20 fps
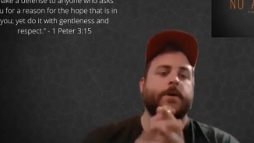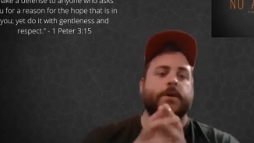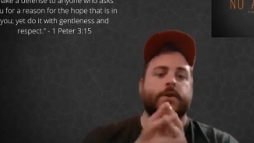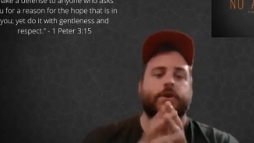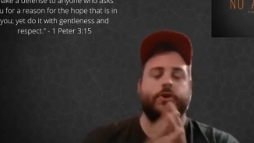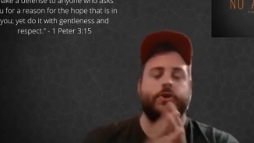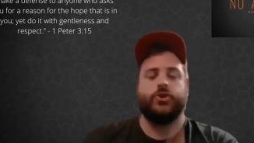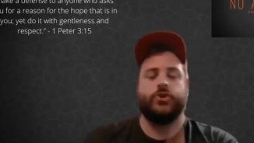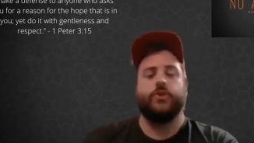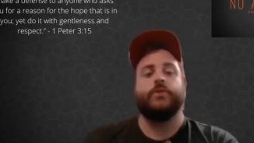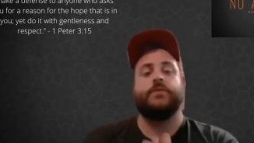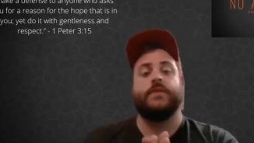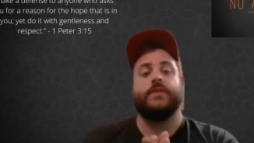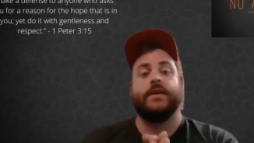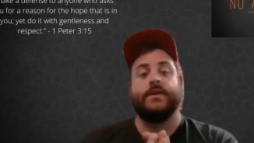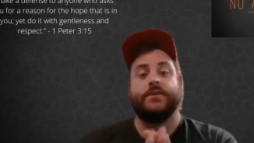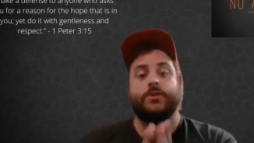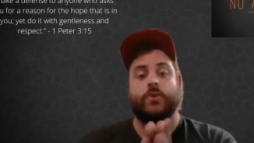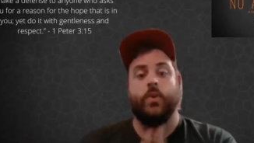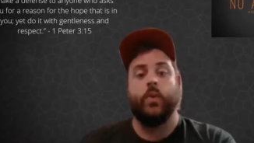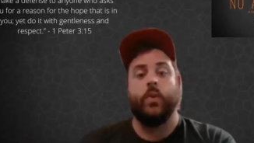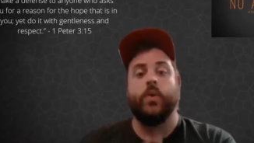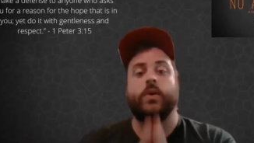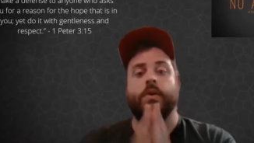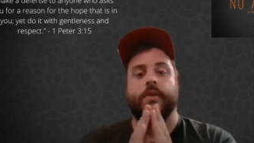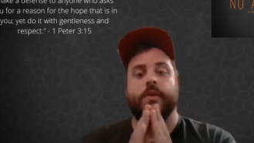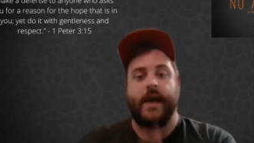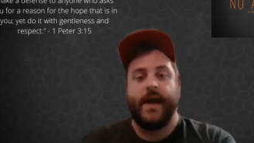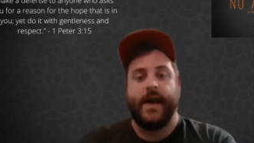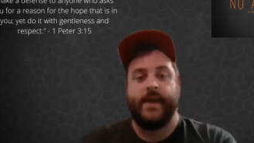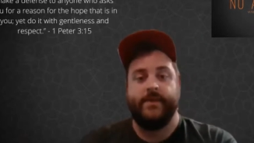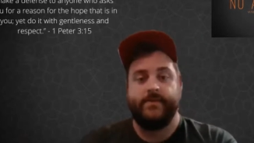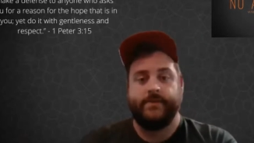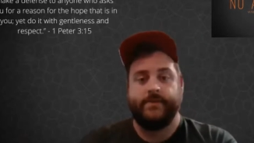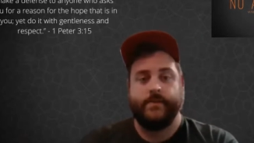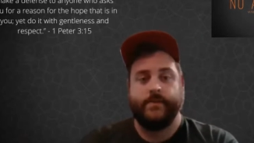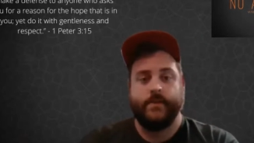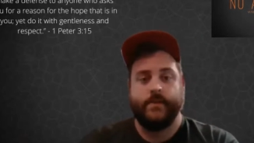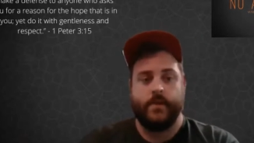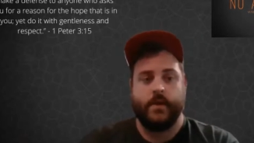the truth is your
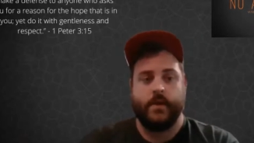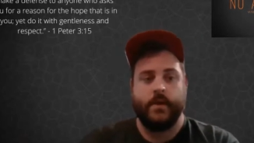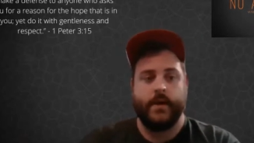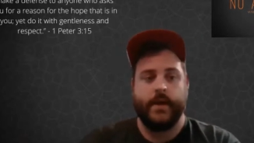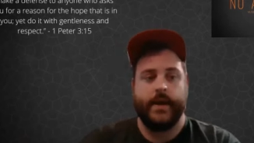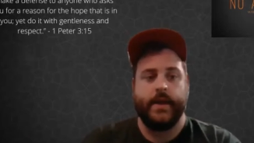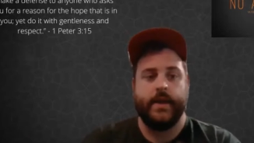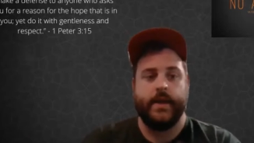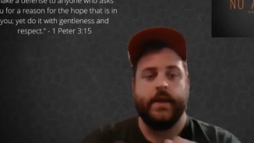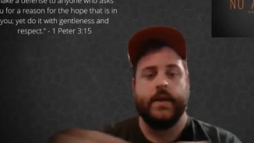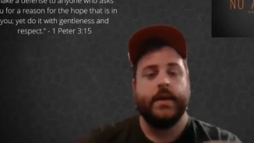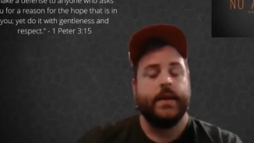life all right